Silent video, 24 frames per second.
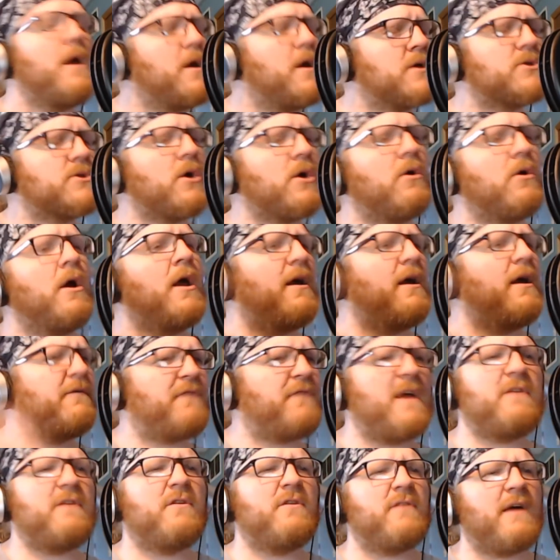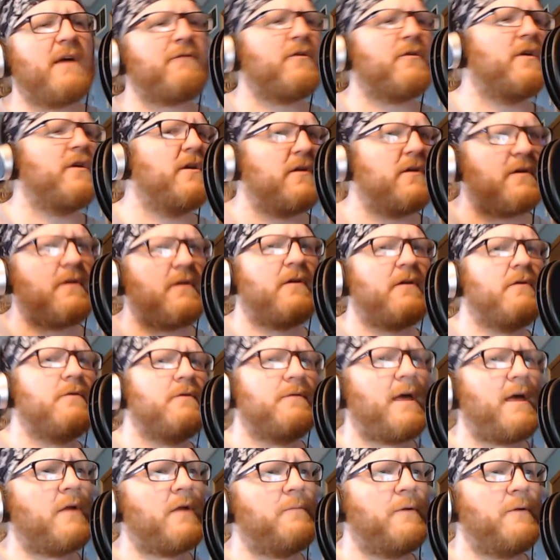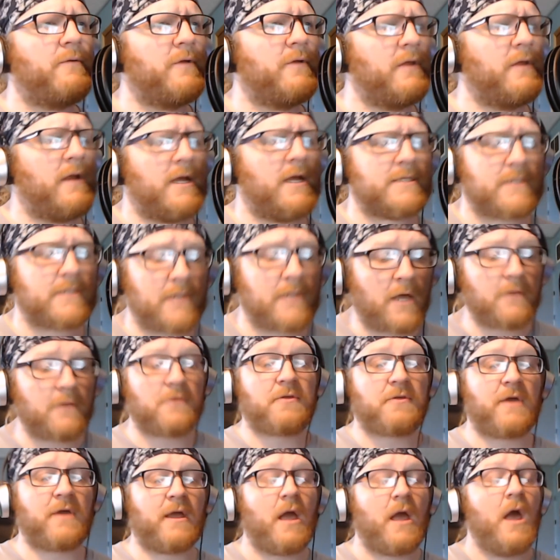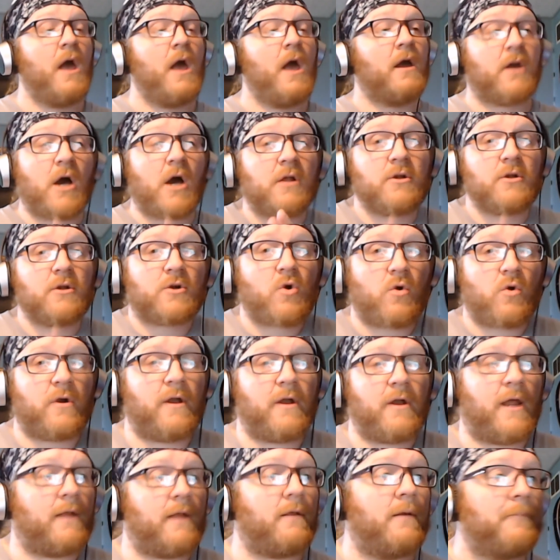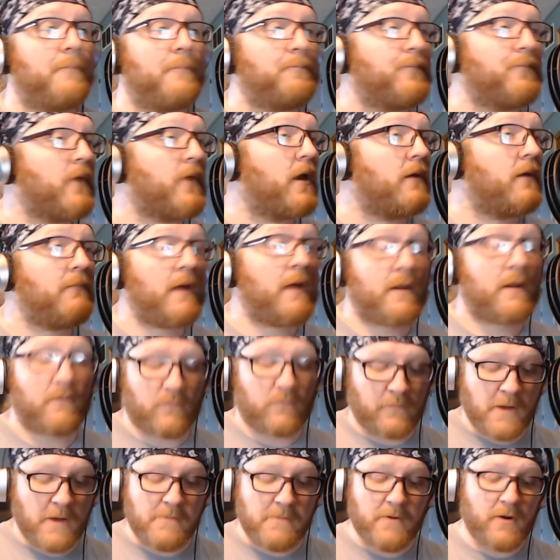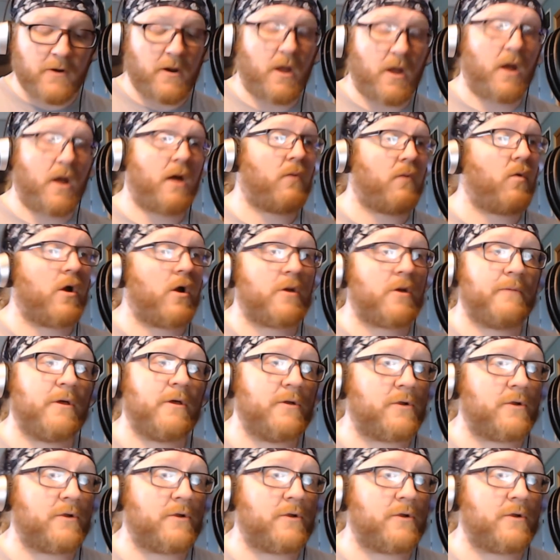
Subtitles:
So if they do that for Nintendo, that'll be really nice. The other thing, color coordinate. Man, remember Watermelon